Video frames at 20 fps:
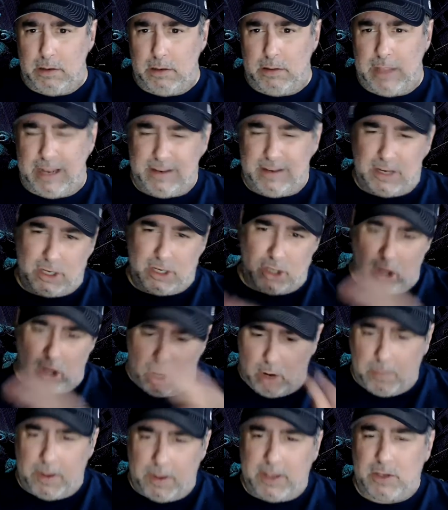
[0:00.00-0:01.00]
that
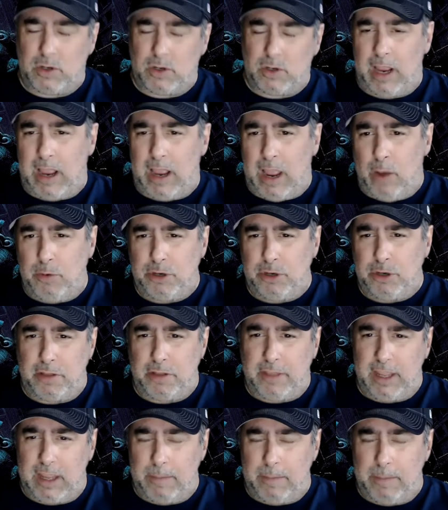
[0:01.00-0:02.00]
determines how we should
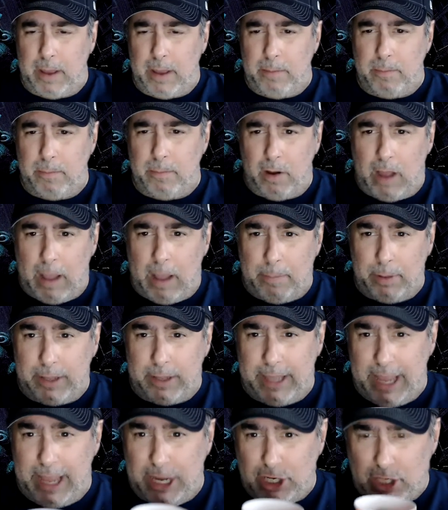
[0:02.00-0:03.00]
think about
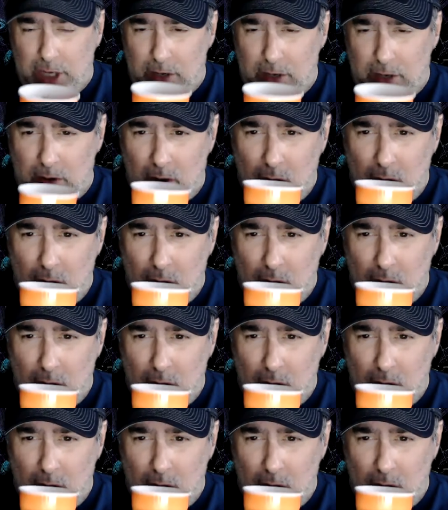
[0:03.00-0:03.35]
obligation